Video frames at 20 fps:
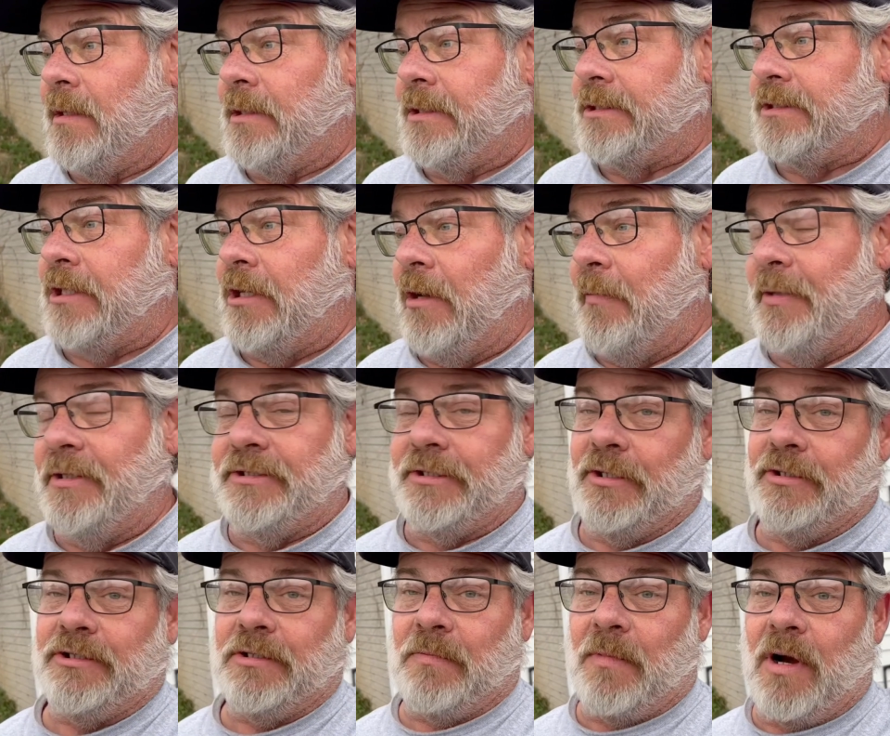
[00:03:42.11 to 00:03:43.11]
So I've been
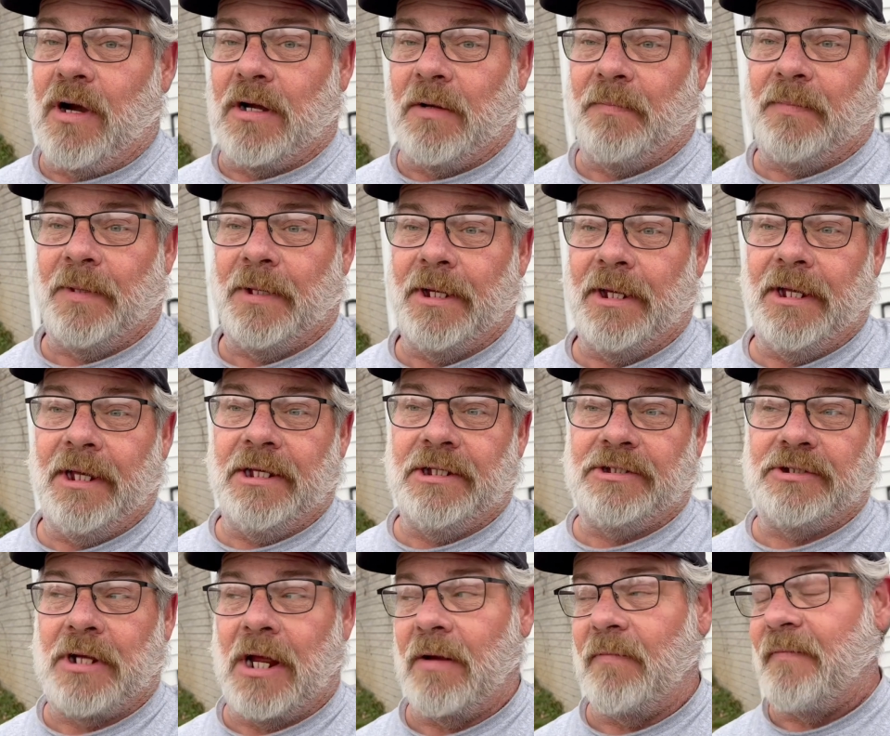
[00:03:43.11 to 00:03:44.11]
searching the Marketplace,
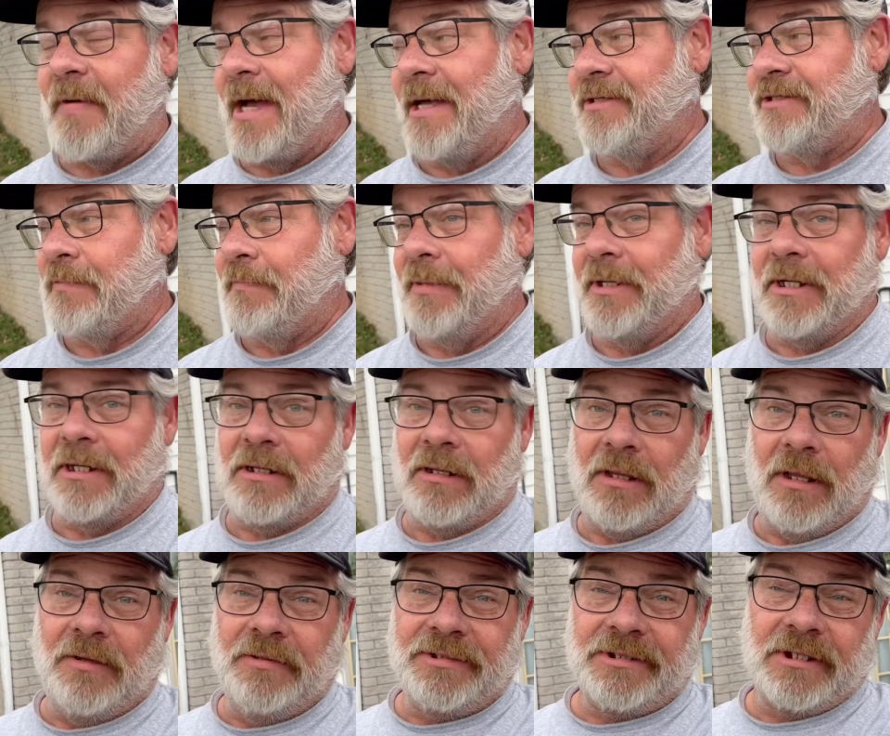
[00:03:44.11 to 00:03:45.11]
trying to find somebody
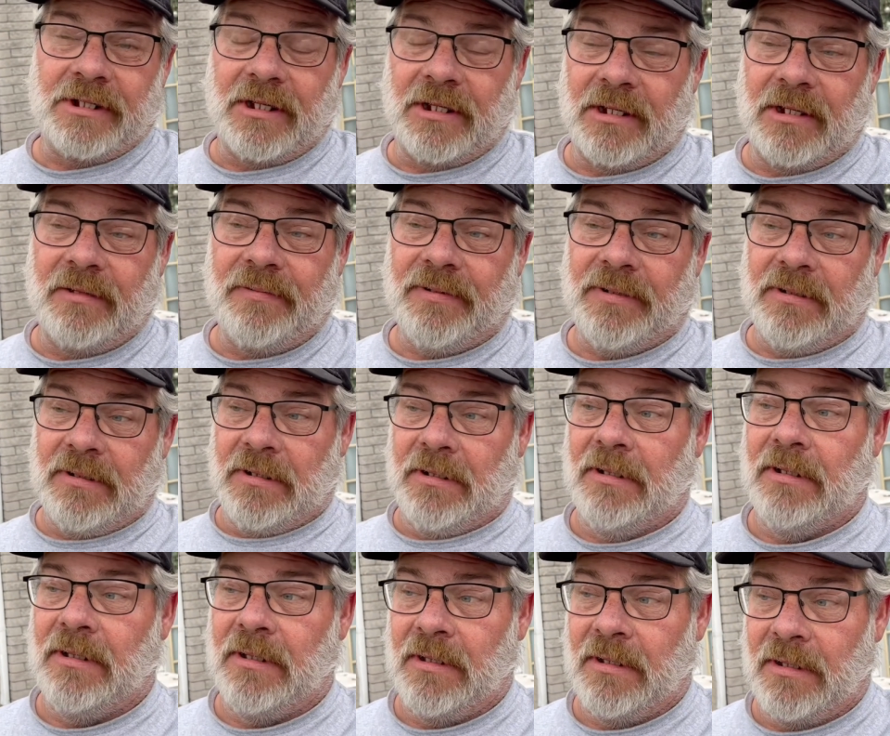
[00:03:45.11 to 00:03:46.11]
close enough
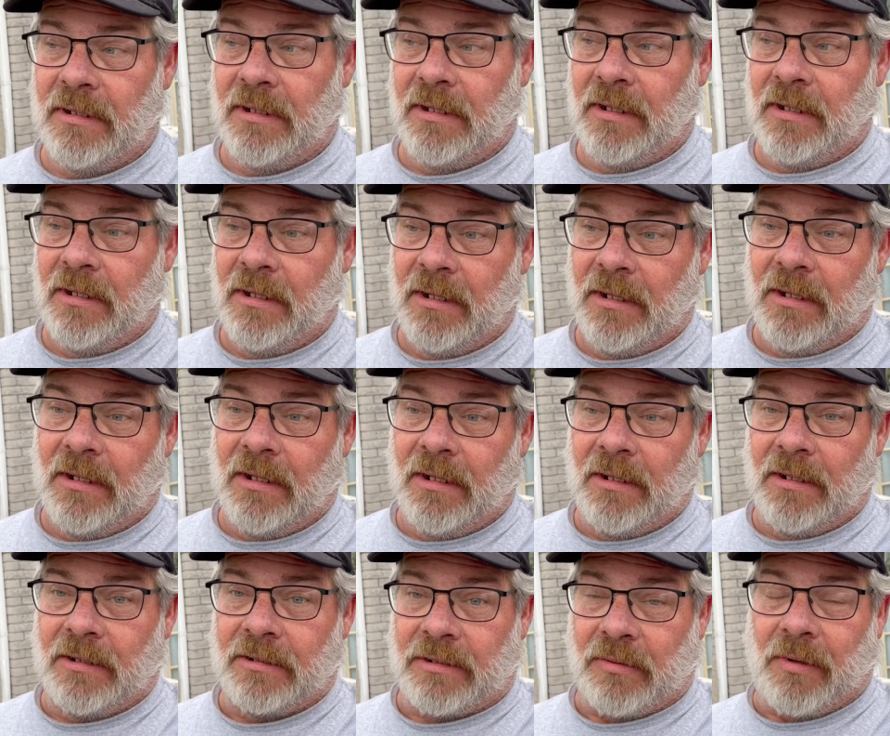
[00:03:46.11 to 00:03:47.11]

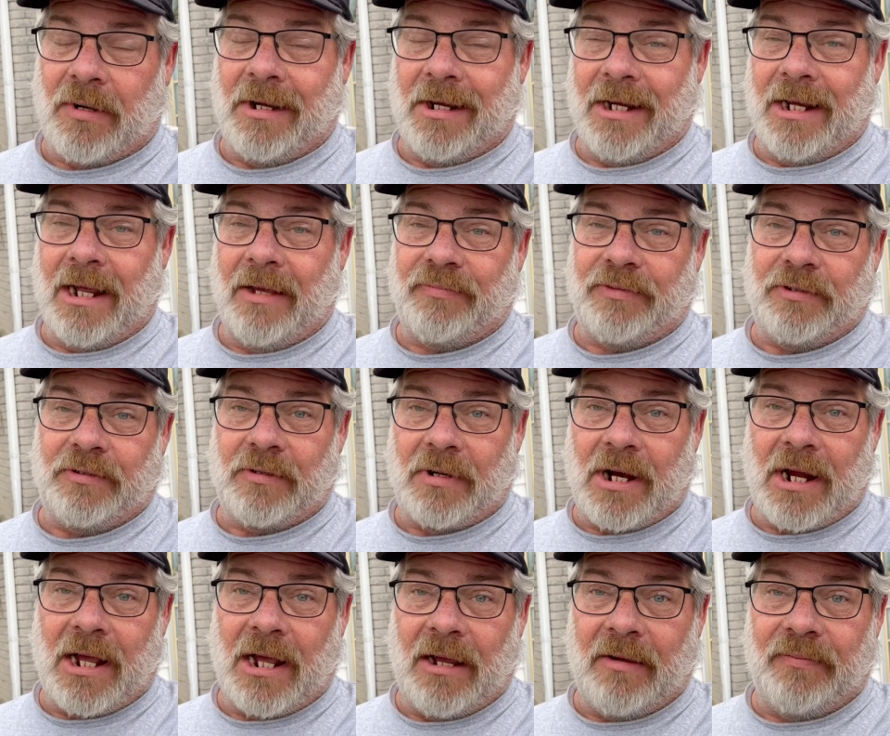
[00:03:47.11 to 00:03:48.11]
to where I didn't have to
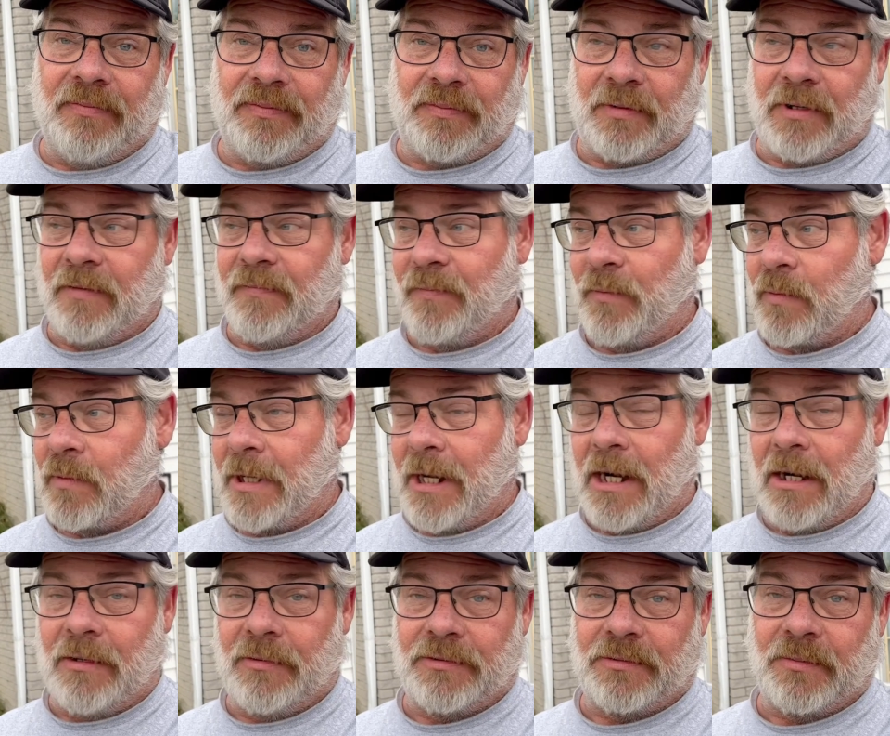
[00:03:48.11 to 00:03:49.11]
drive 3 or 4
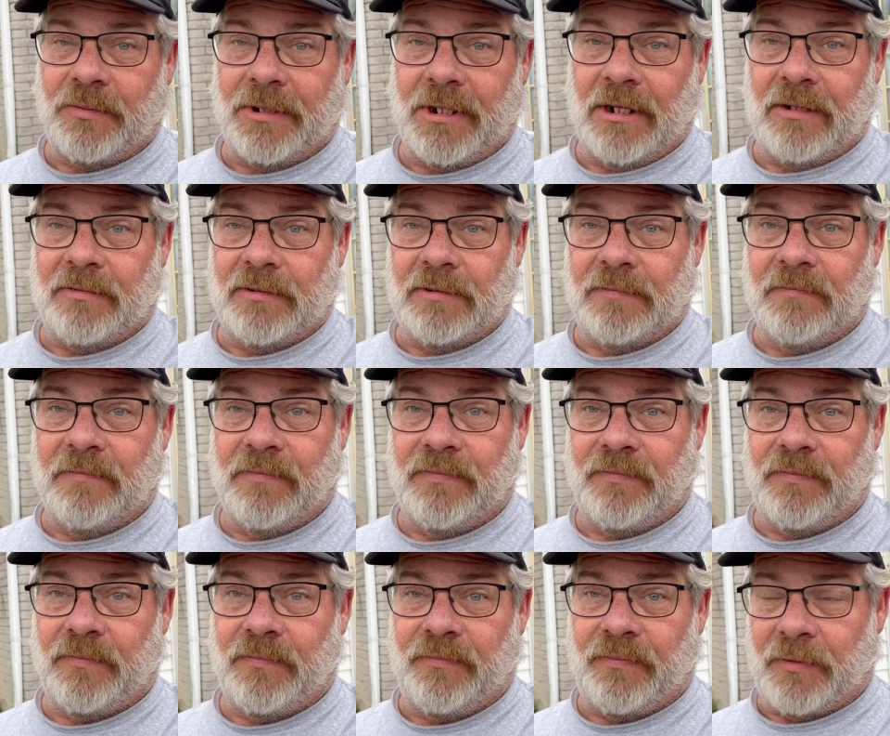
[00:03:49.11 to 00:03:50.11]
hours or whatever
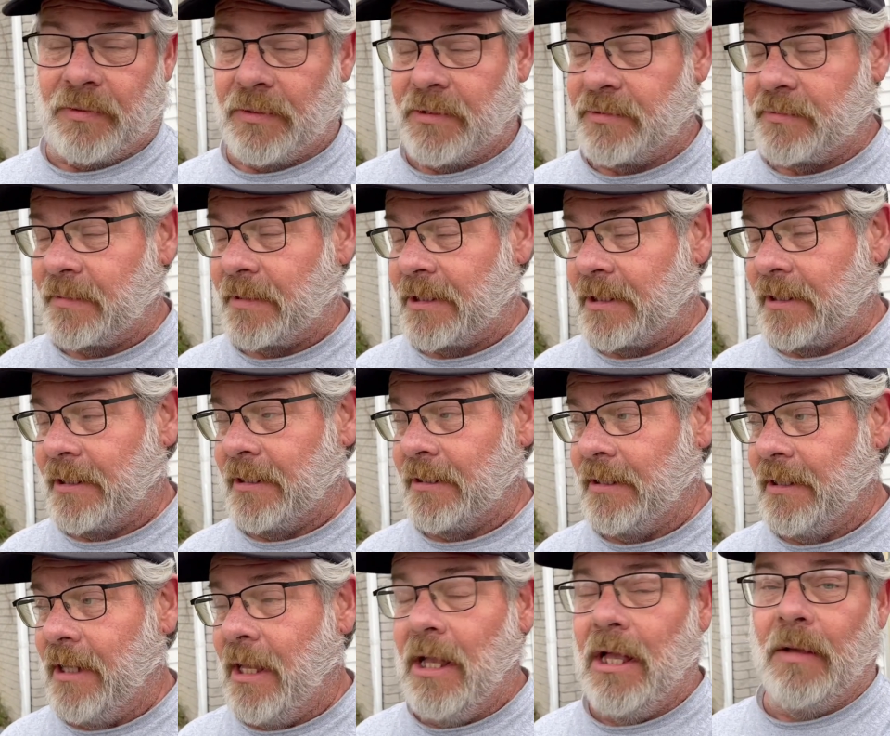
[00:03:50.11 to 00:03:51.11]
for this rear
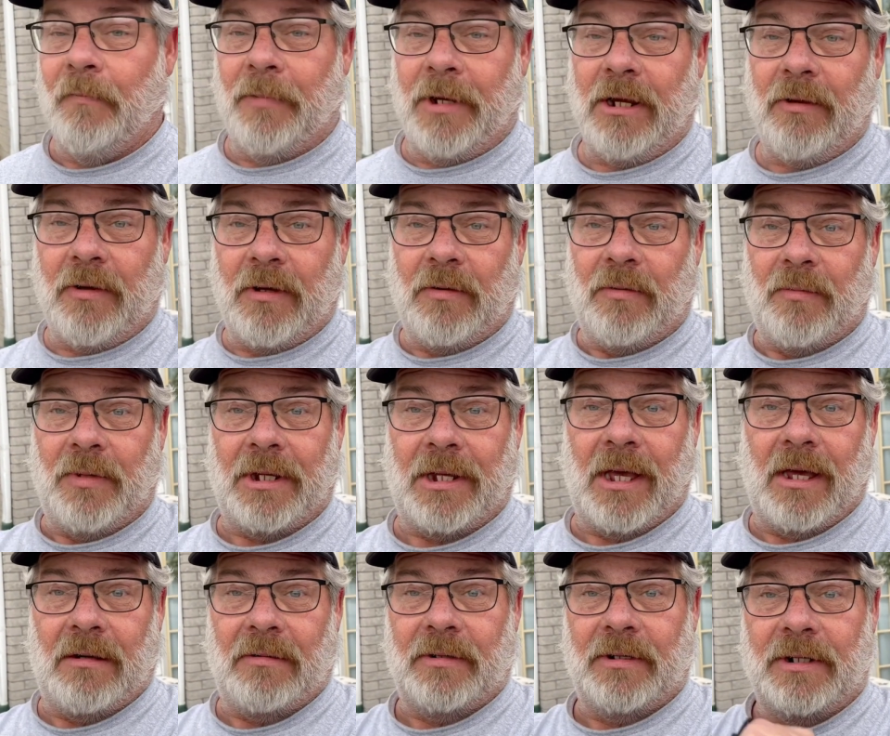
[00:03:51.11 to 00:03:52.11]
end. But anyway, we
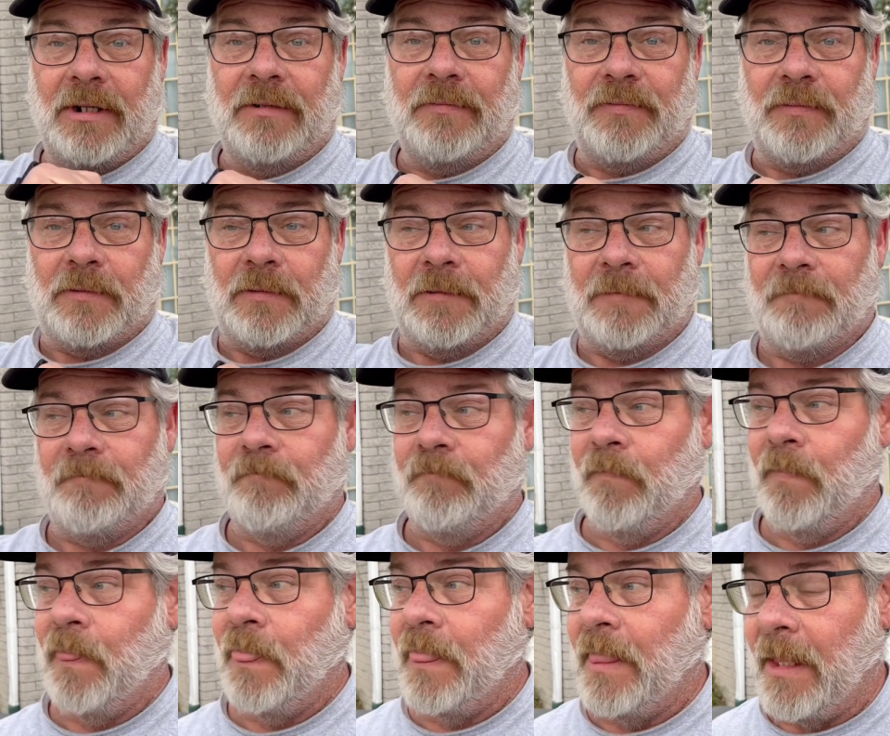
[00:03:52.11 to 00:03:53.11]
got a rear end for it.
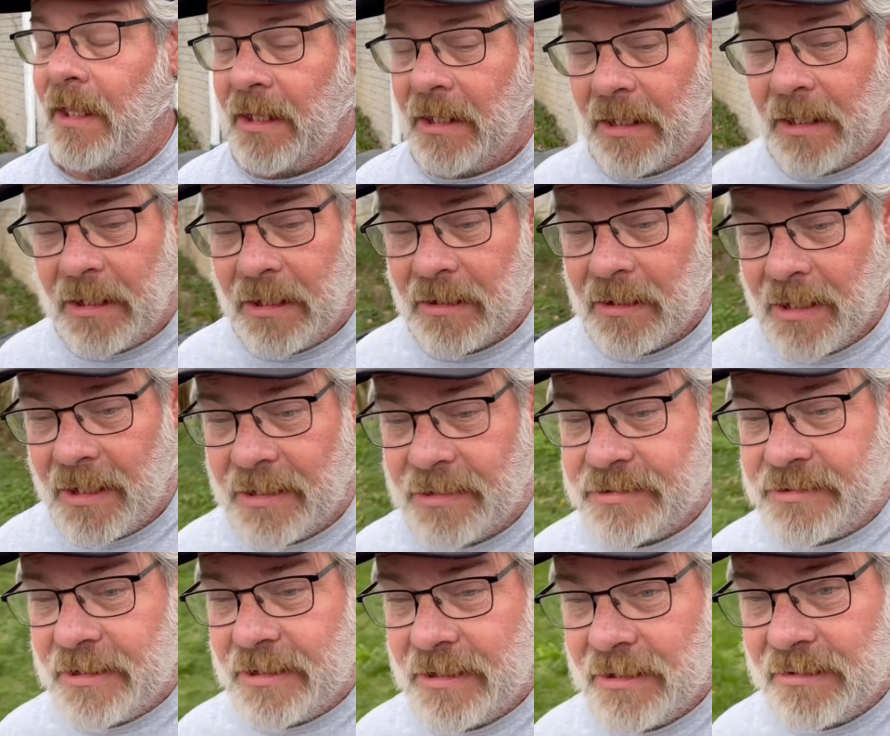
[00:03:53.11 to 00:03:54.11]
And like I
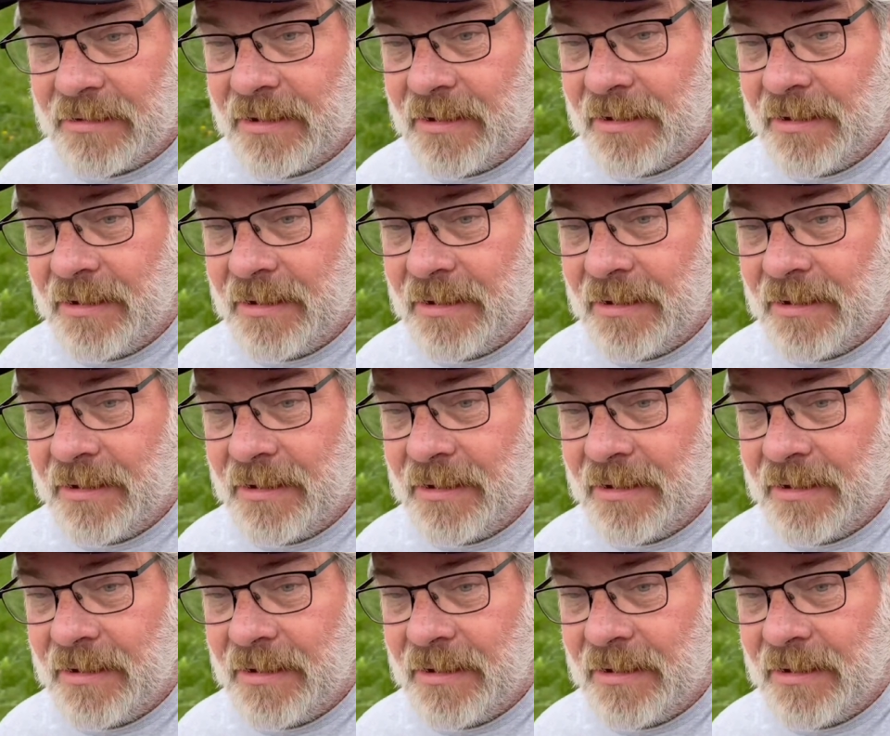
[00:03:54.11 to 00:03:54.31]
said,